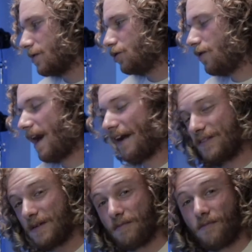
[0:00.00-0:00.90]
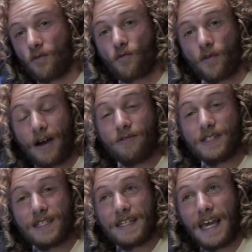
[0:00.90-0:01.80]
you have to
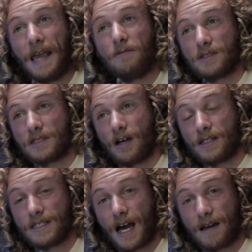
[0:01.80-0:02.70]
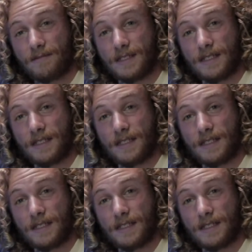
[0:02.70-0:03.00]
route cables all the time.